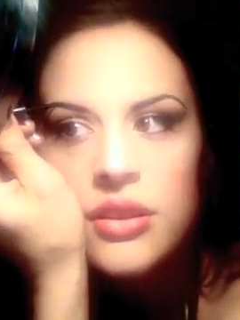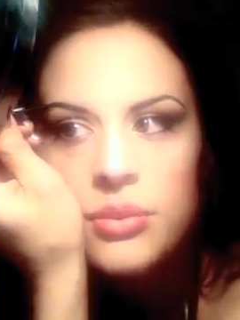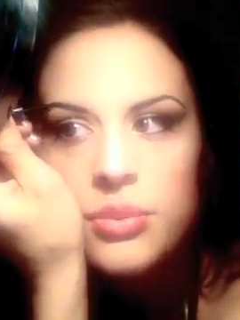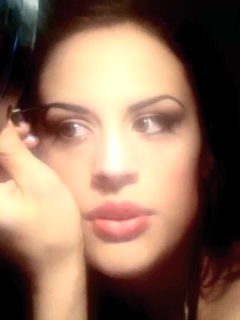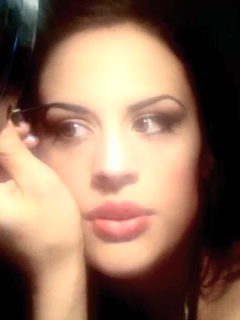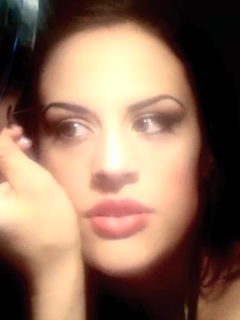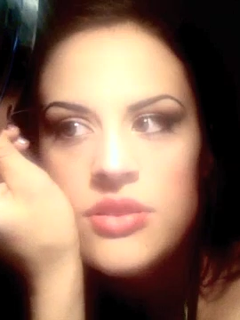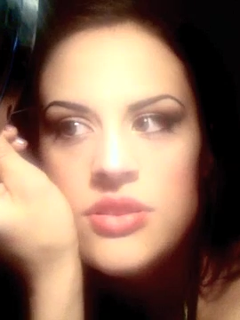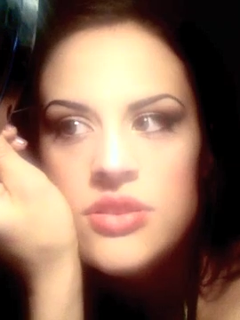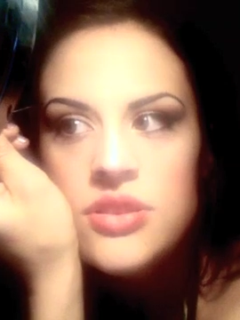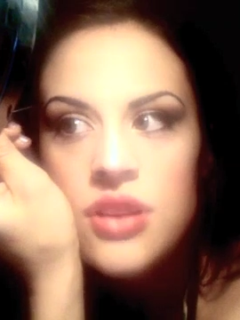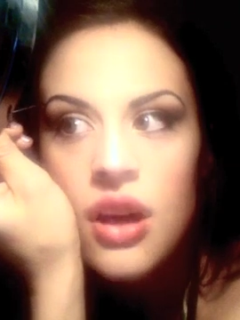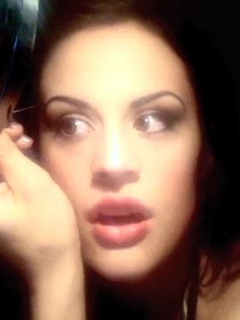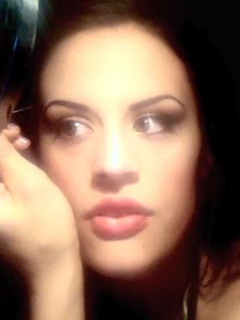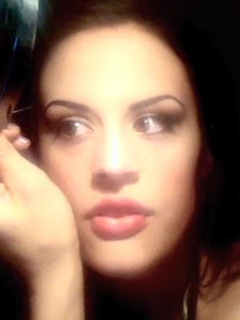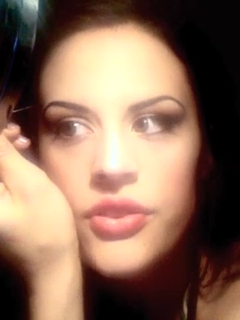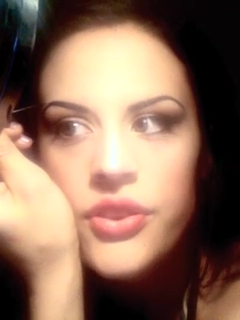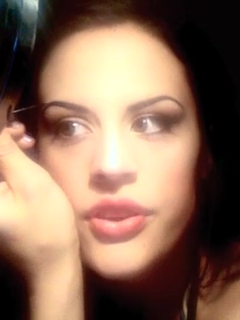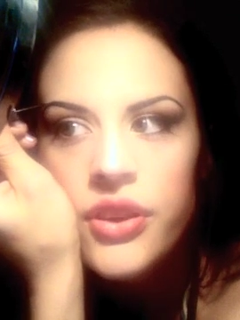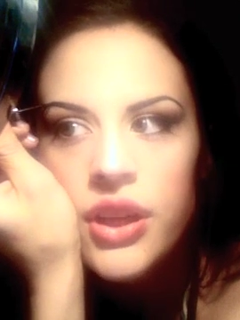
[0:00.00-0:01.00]
bit
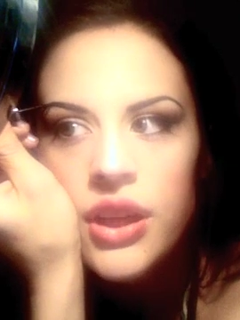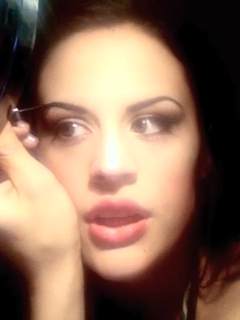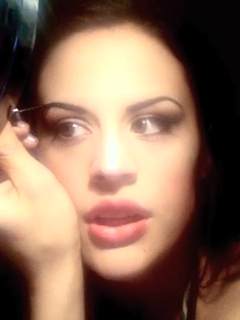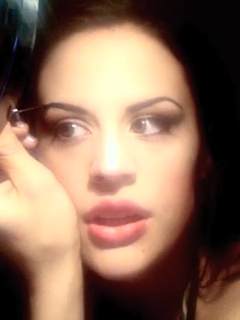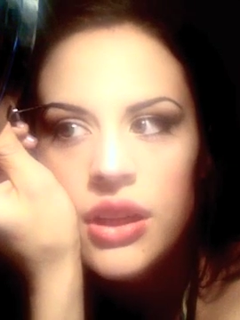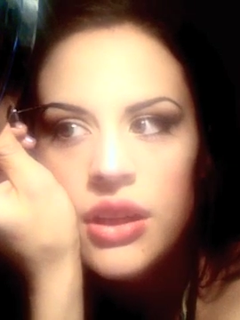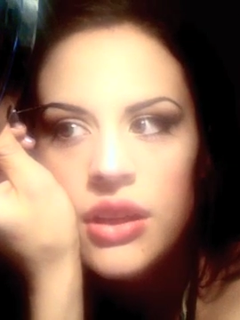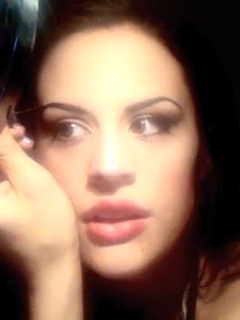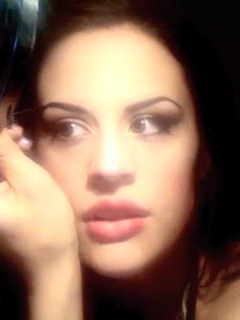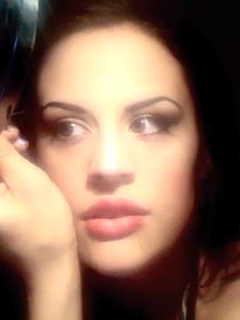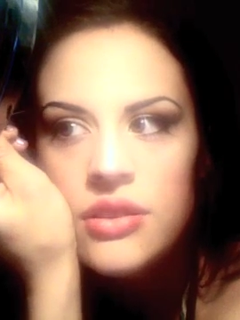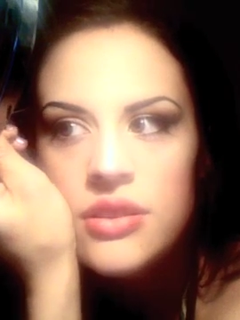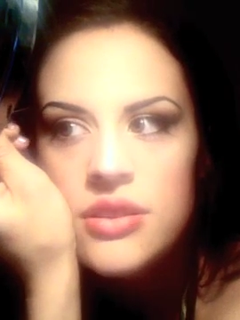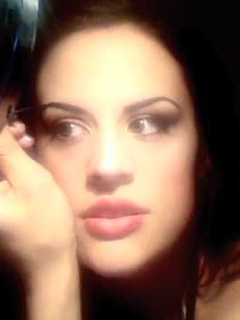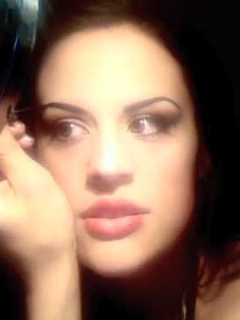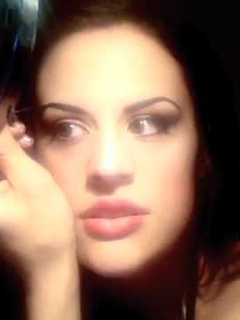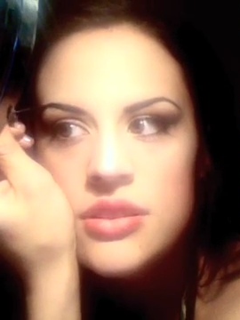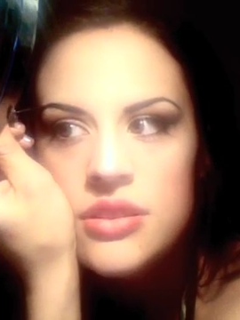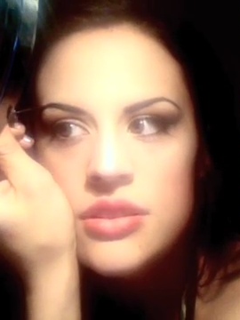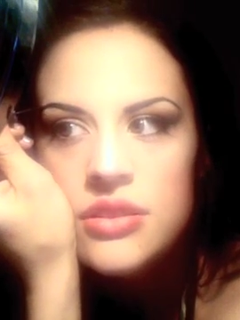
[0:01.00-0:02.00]
softer, I
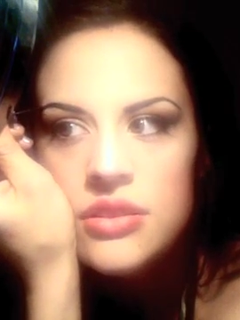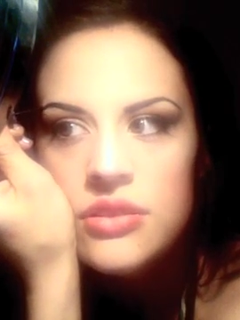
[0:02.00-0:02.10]
guess,